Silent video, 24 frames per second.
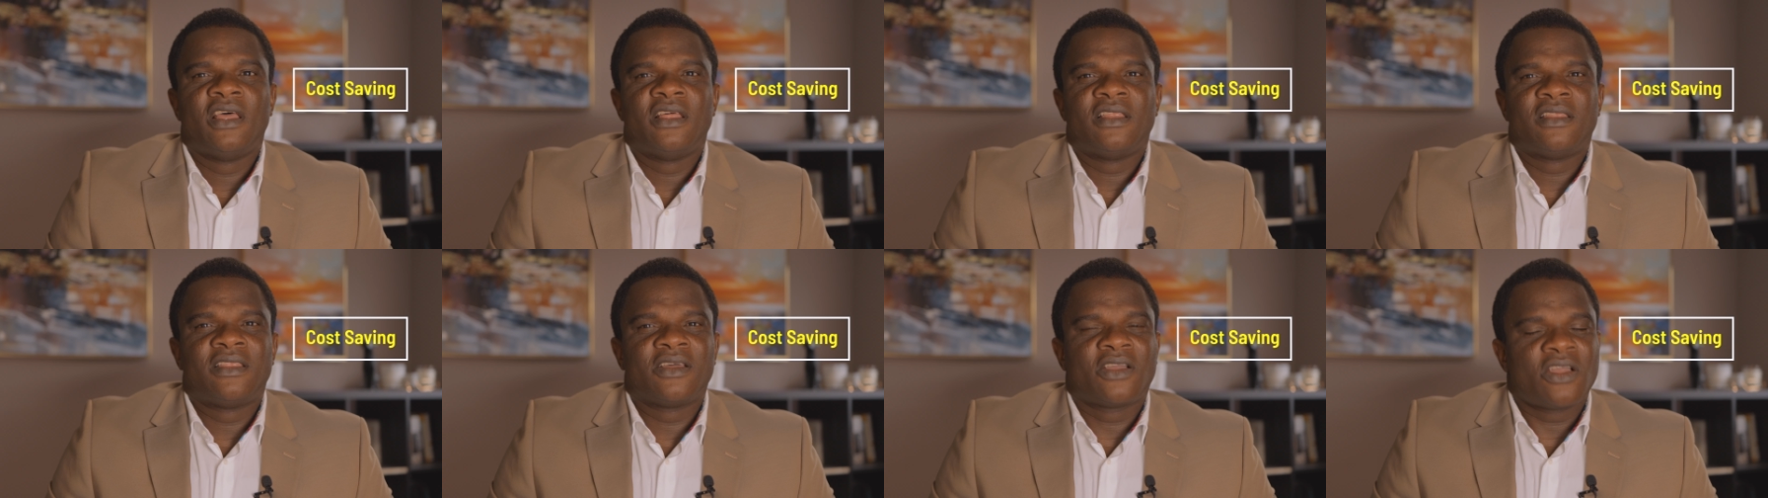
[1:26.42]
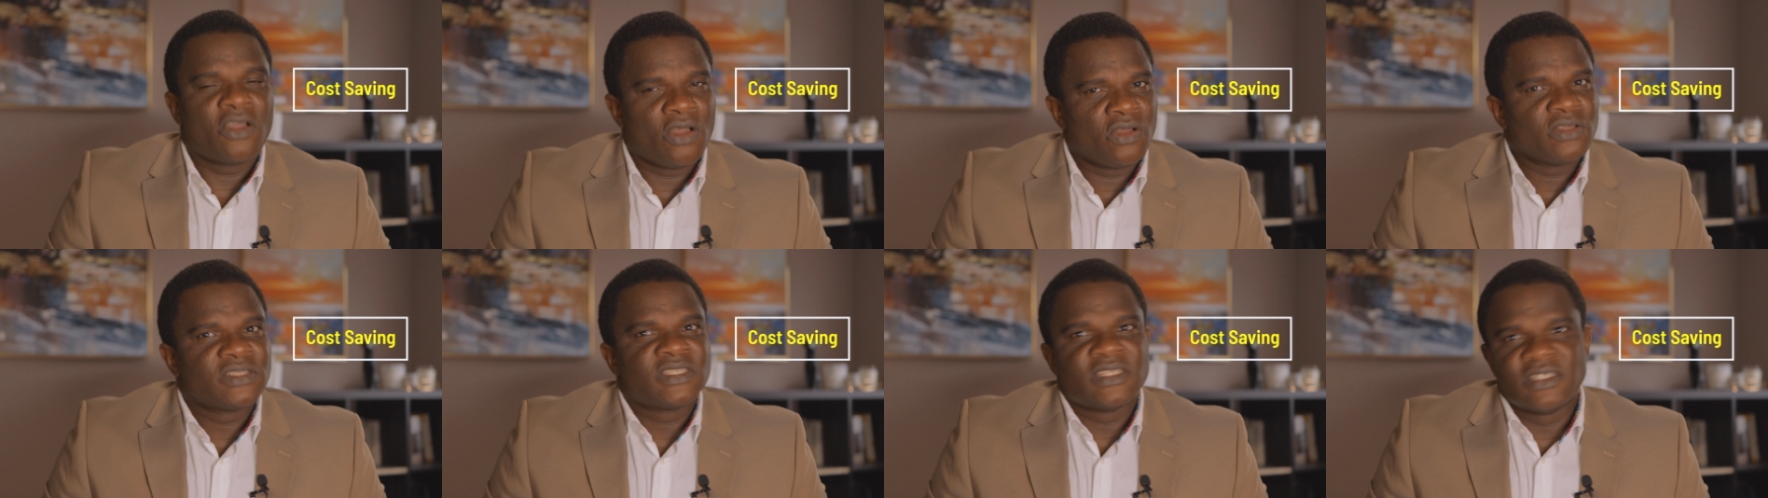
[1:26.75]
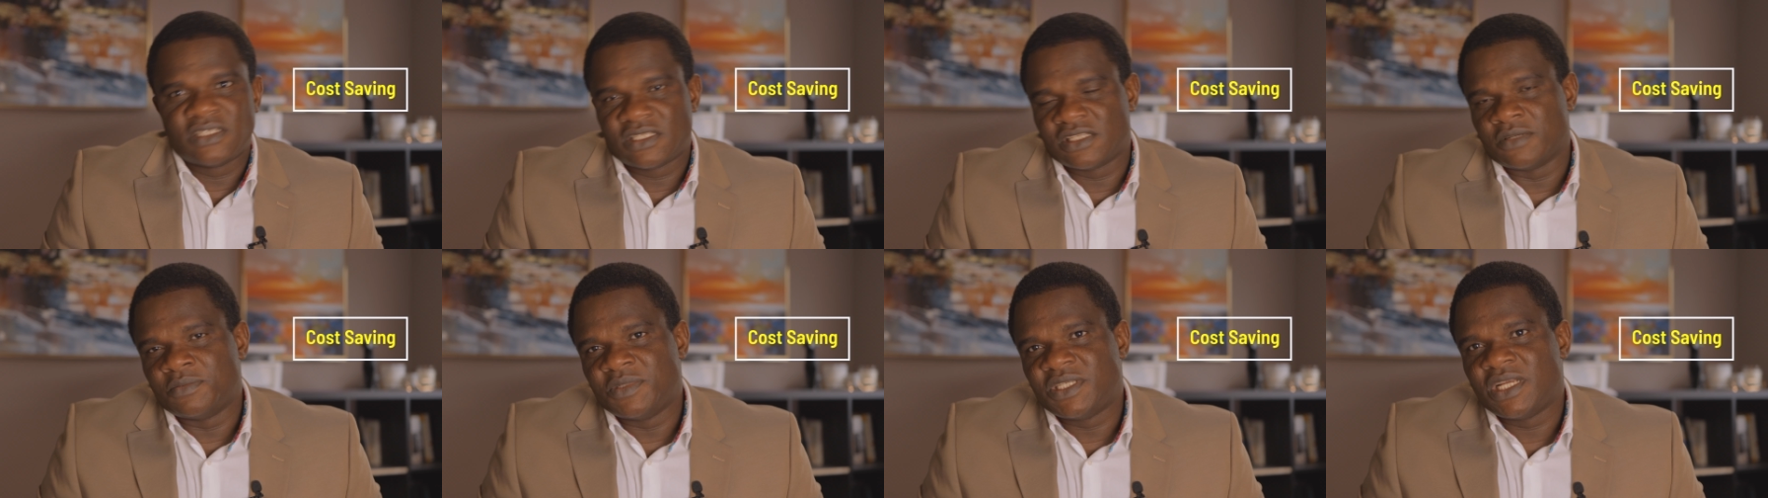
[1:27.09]
the cost
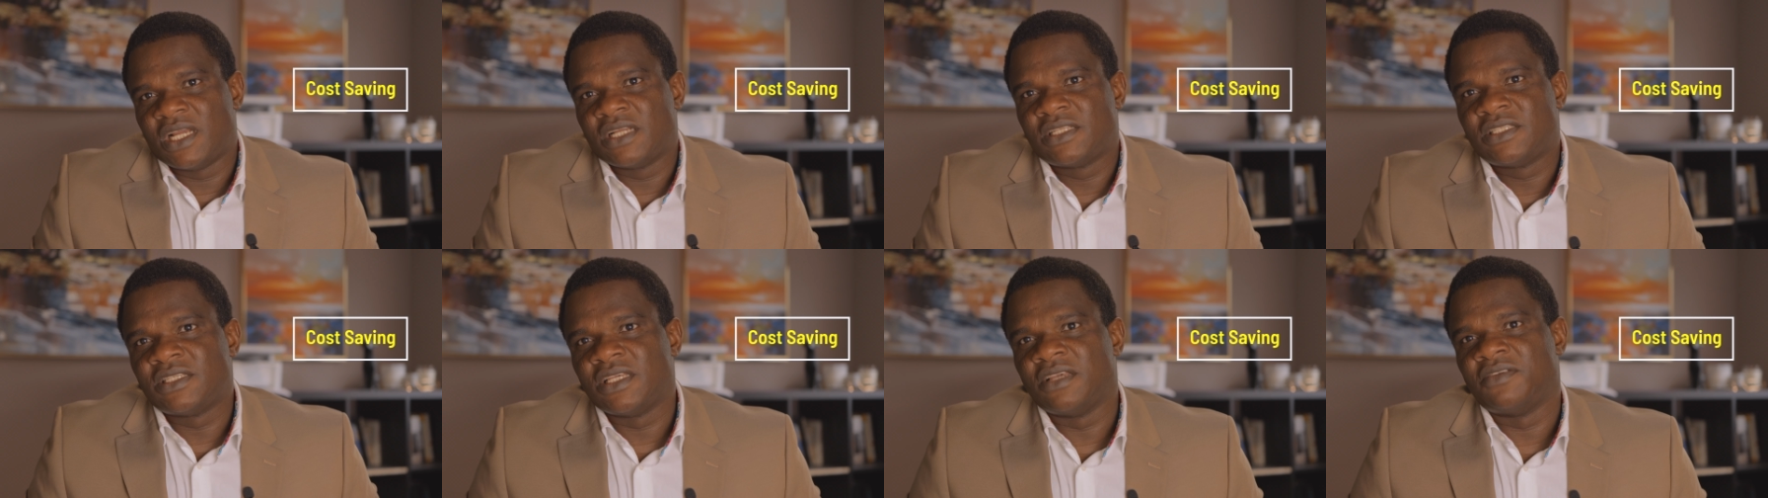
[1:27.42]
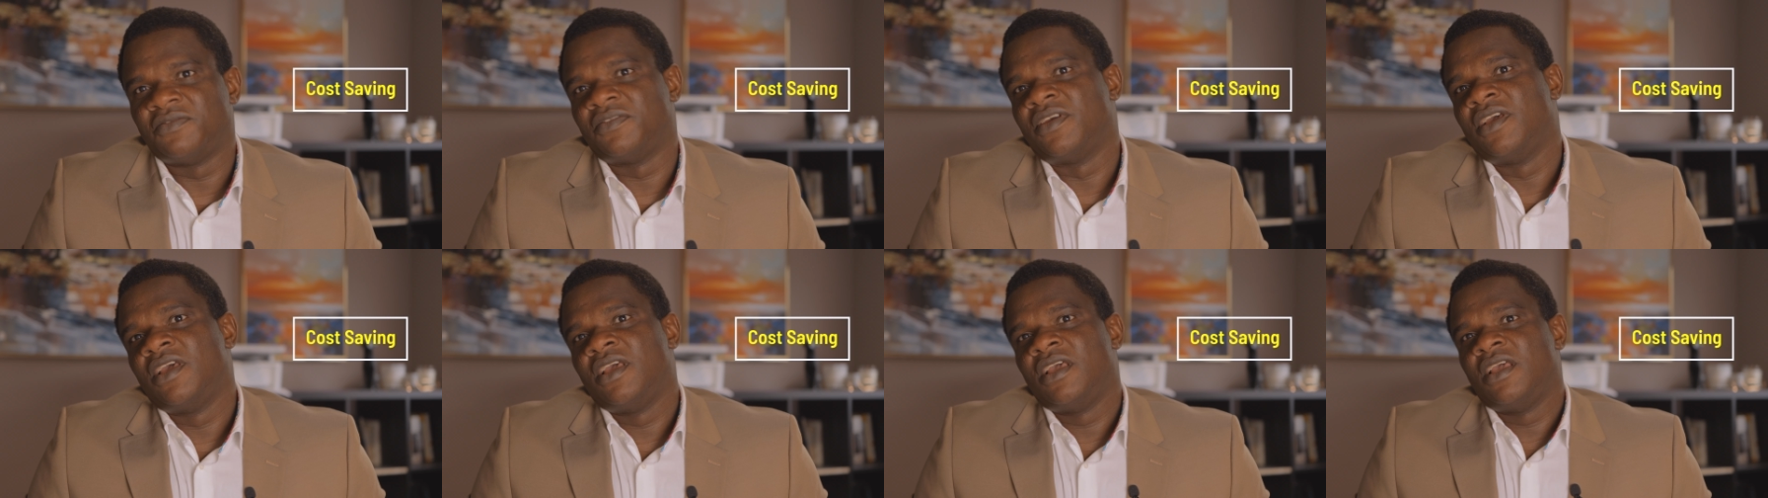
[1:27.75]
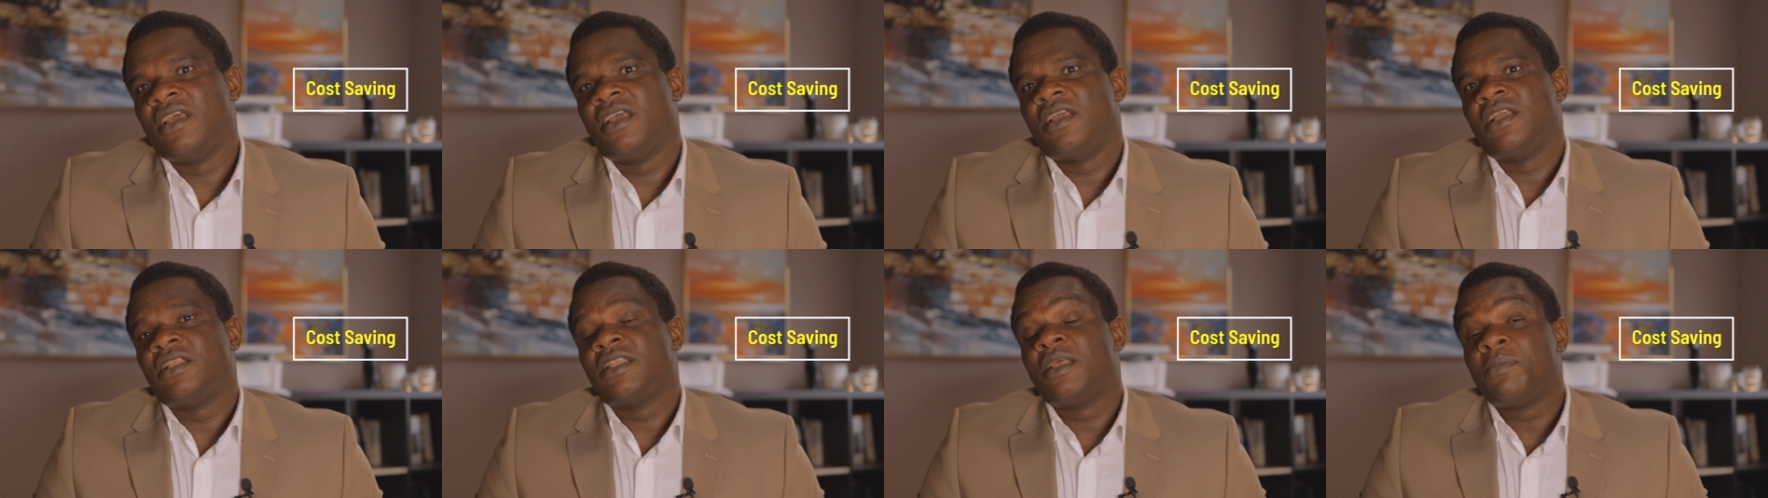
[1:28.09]
is subjective
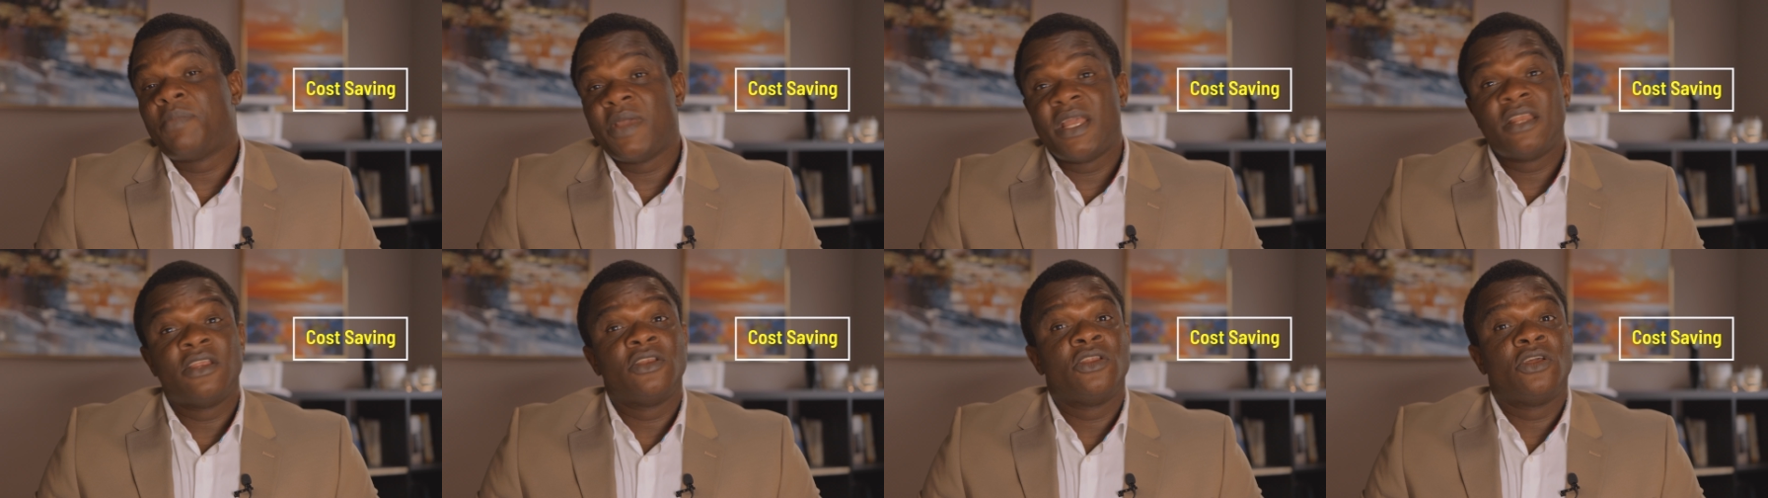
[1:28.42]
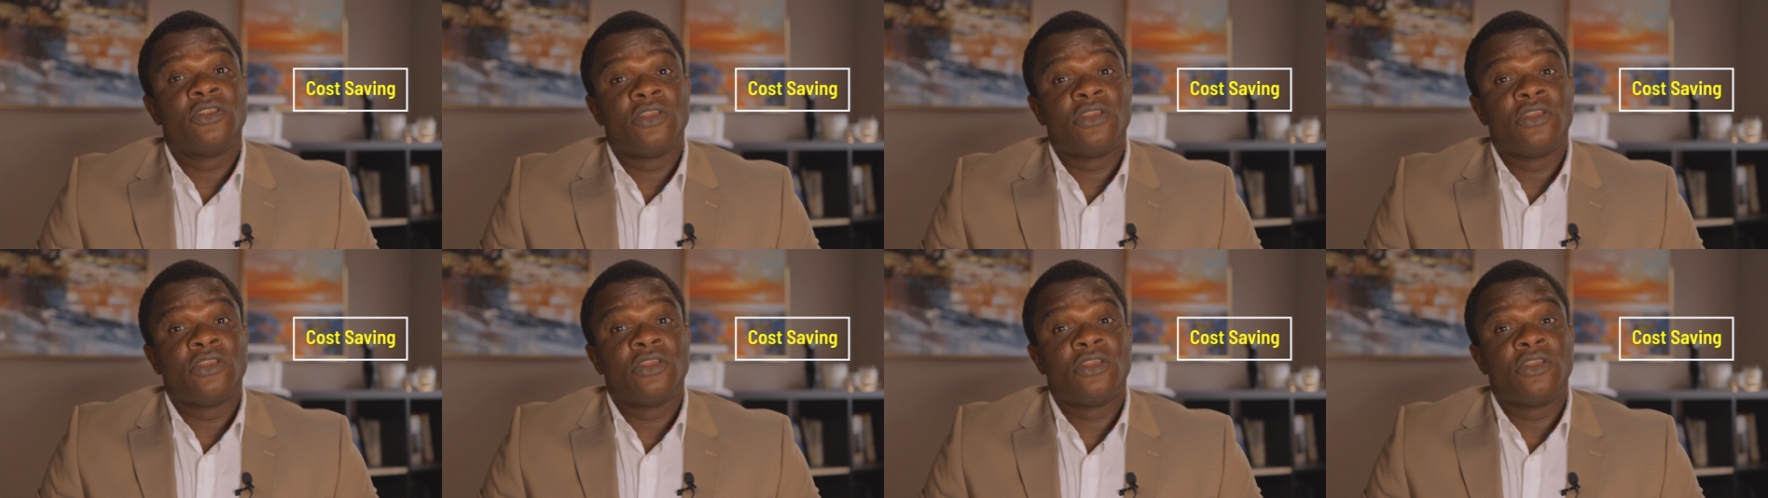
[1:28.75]
depending